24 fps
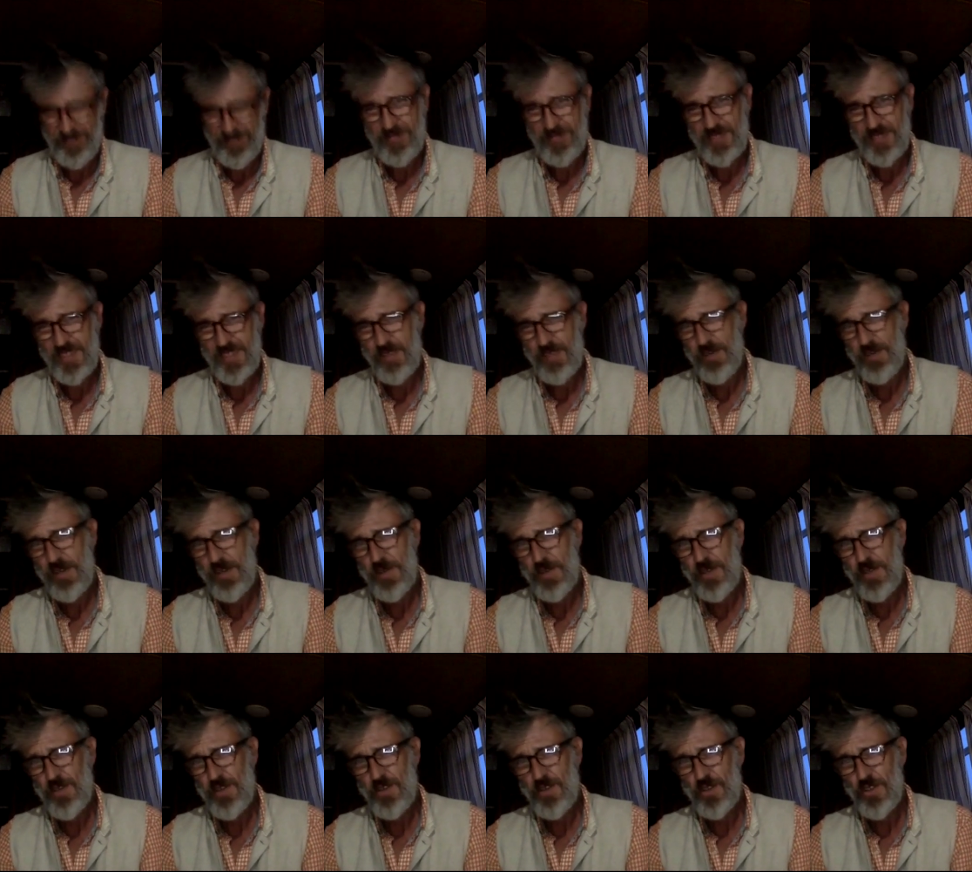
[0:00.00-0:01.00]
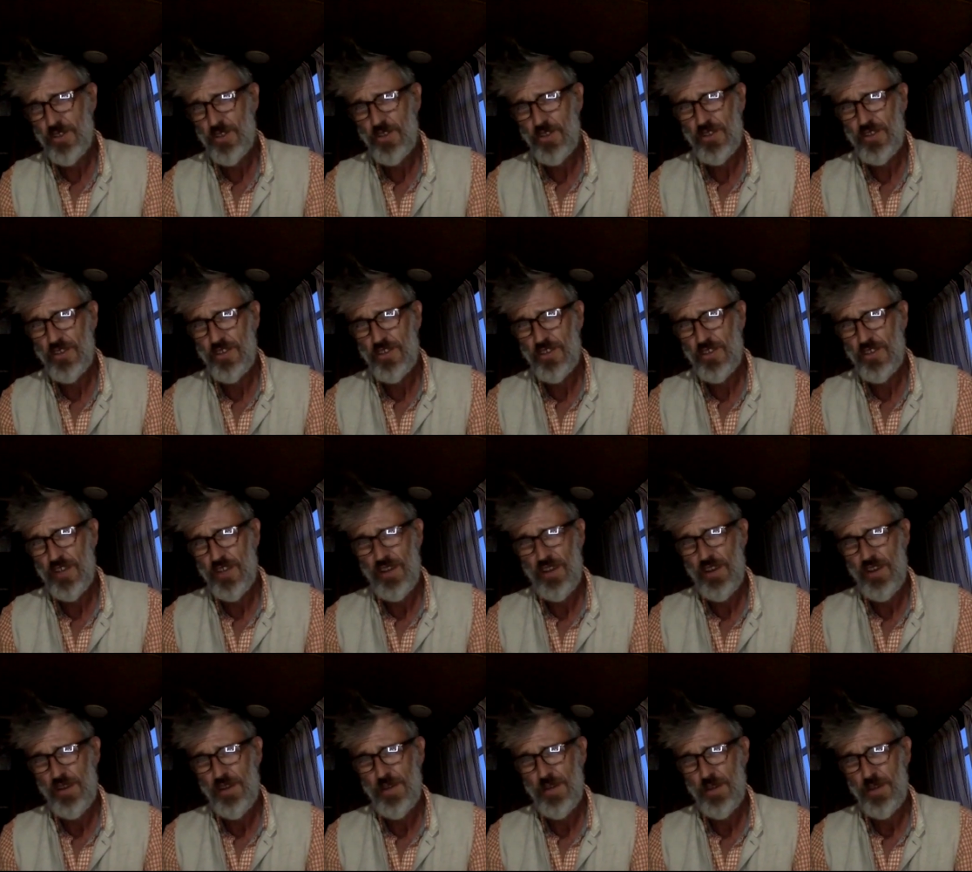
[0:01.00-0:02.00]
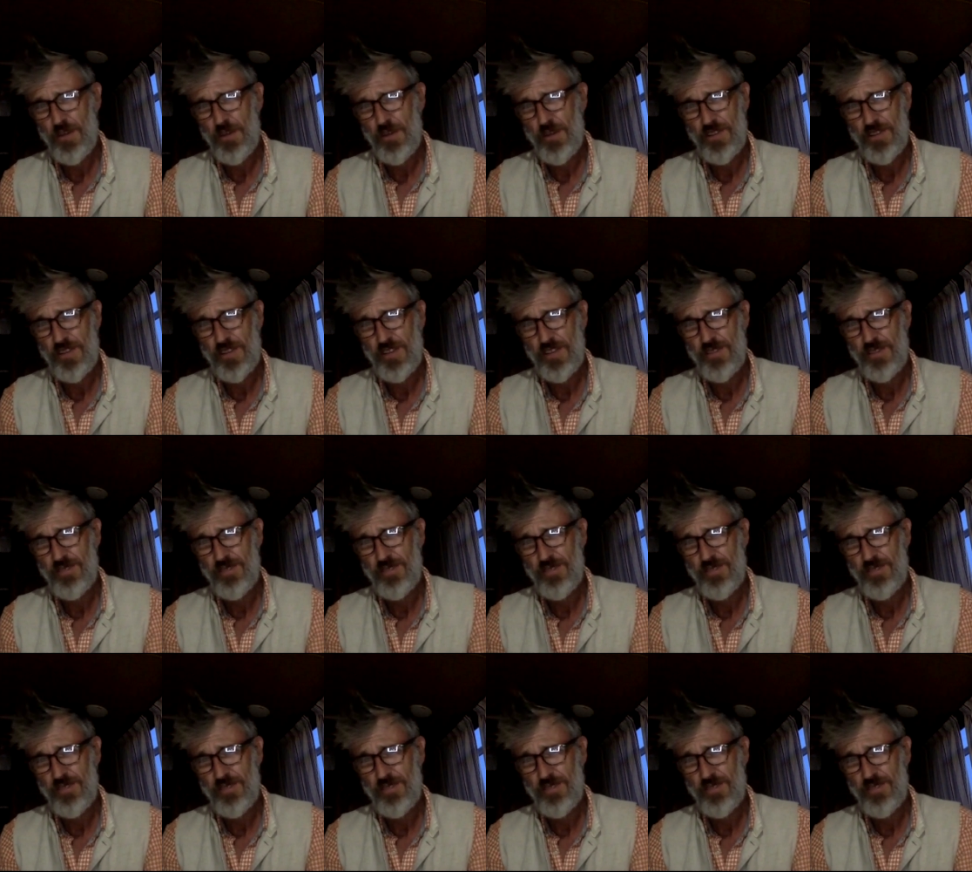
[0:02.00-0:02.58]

Does that really mean you're good just to shout, I'm a Christian?